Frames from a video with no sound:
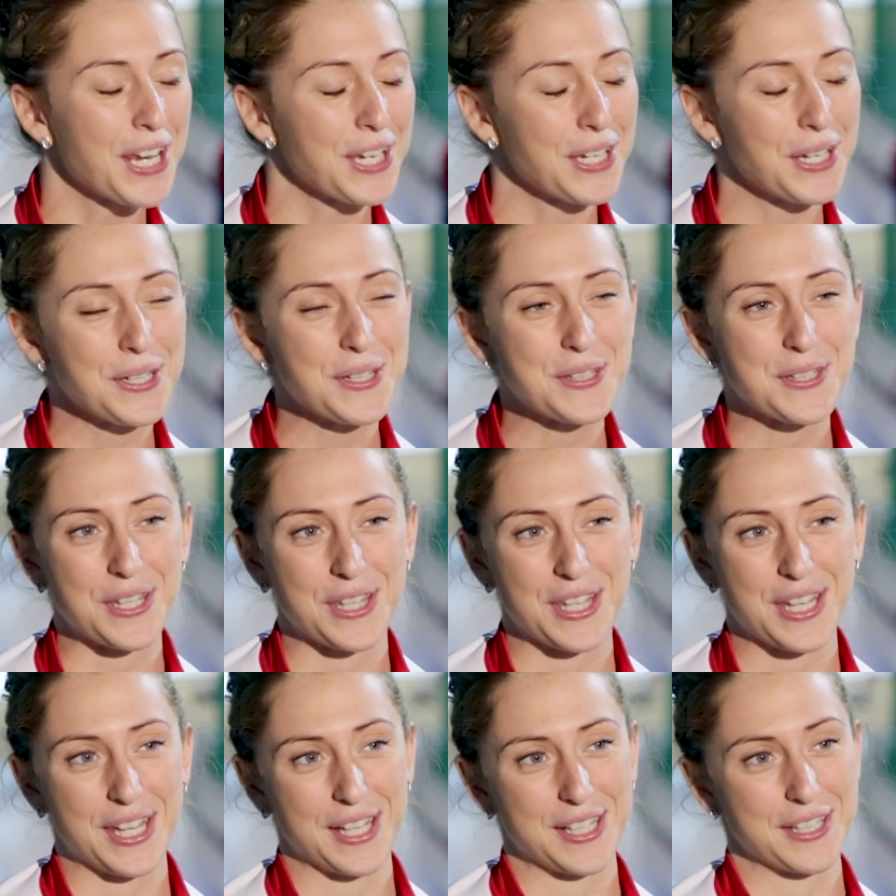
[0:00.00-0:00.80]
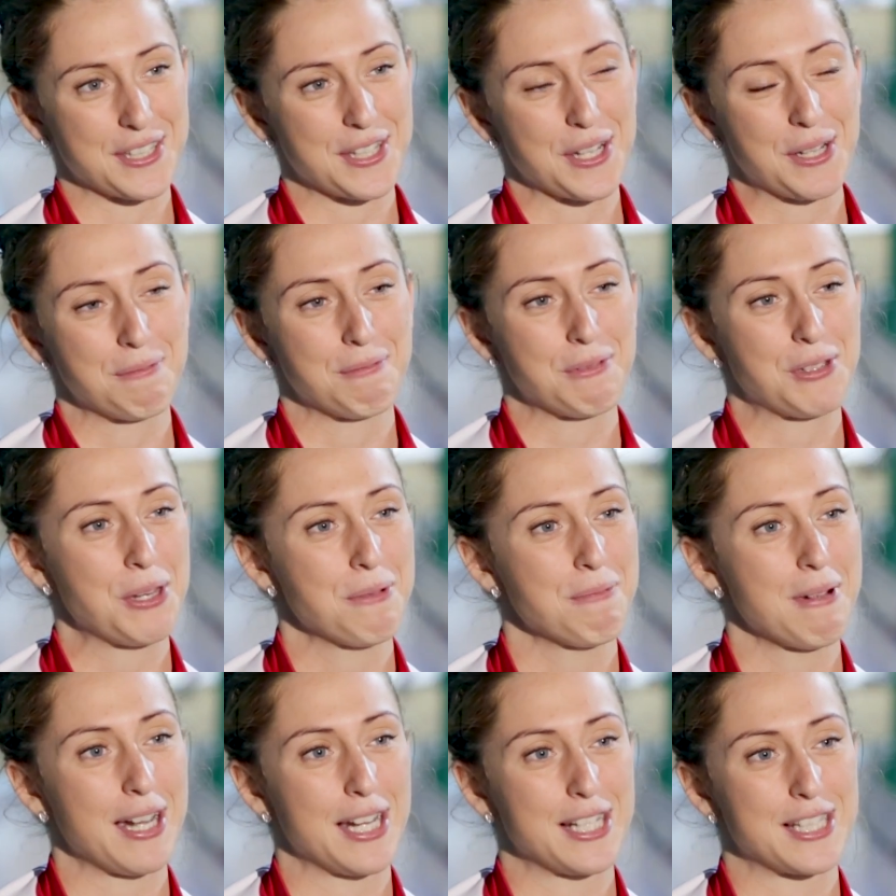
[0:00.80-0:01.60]
Loads of things.
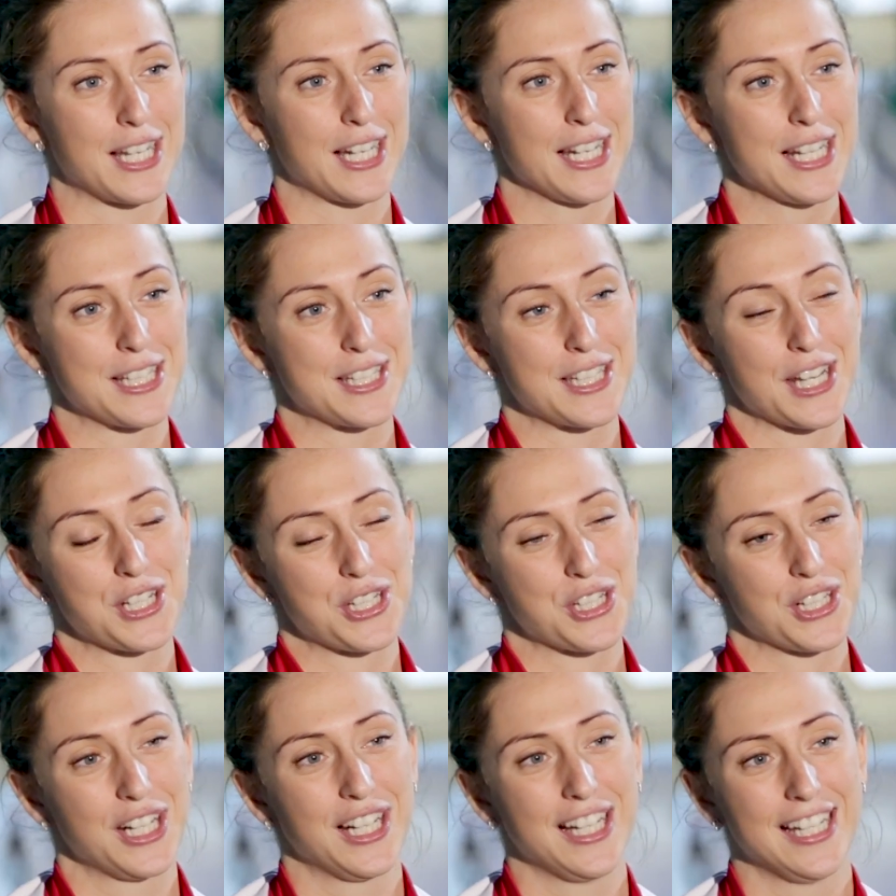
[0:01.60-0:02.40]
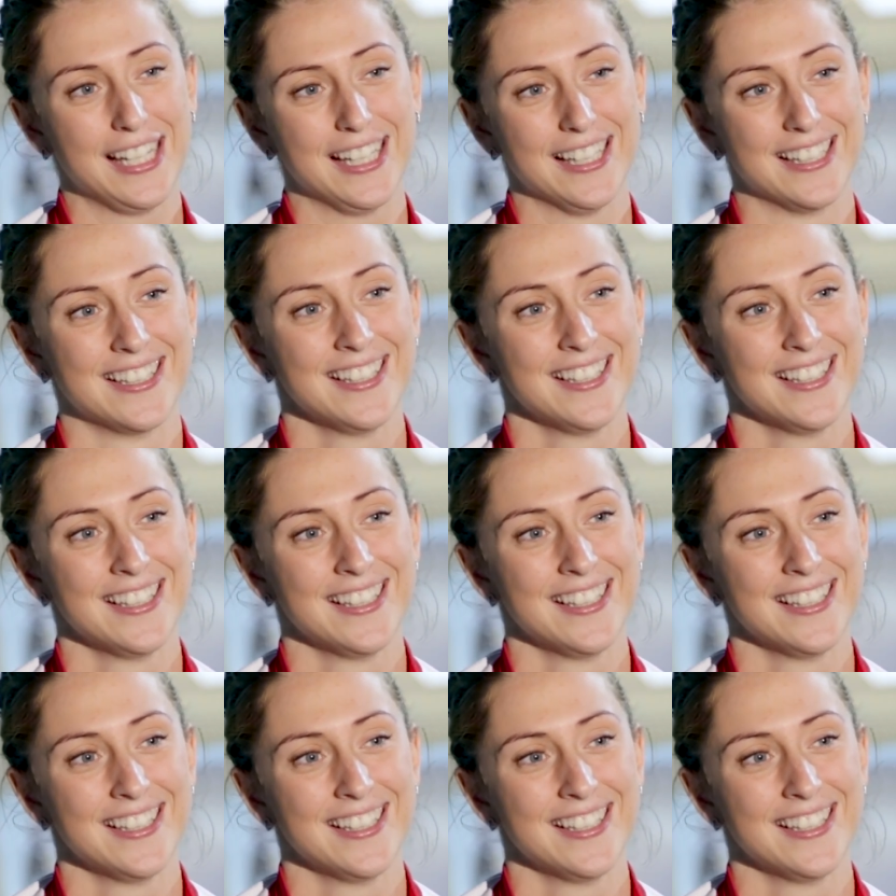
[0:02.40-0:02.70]
Too many to list actually.